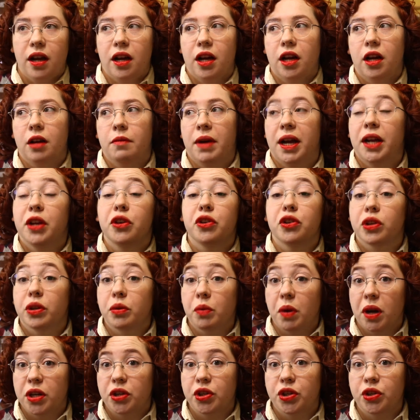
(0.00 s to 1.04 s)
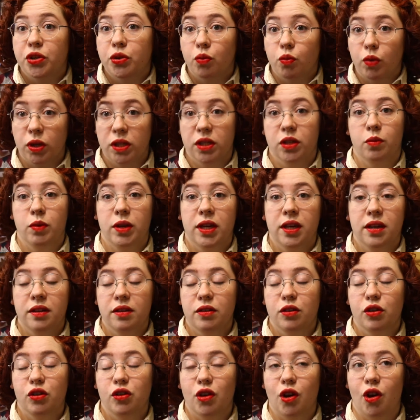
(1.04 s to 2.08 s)
I usually wash once a
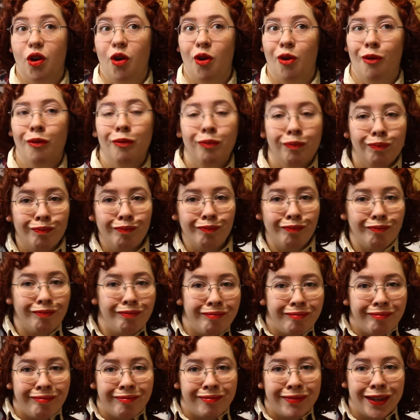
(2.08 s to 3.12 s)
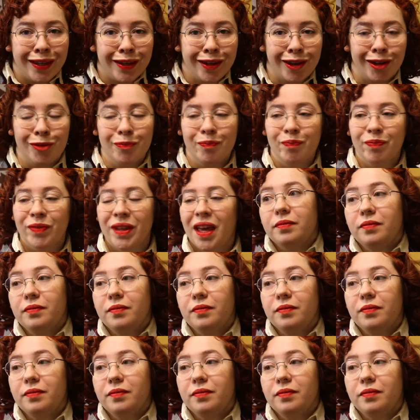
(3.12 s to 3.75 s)
week, so you know.